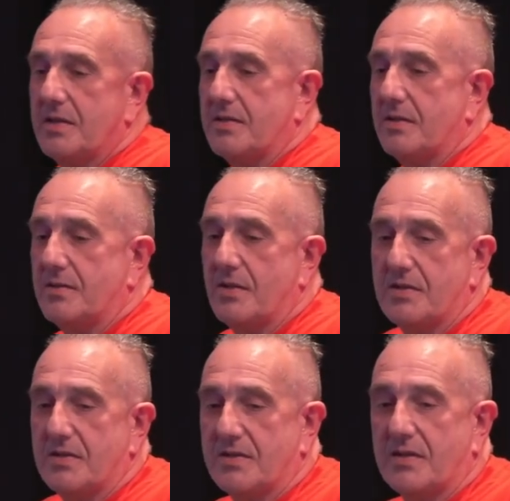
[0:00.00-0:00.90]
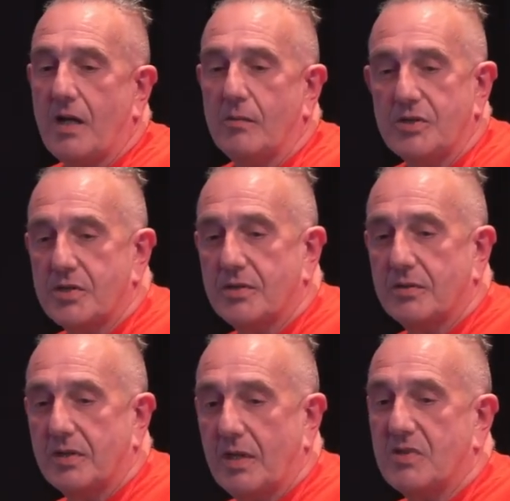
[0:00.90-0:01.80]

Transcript: and such, it's garbage comes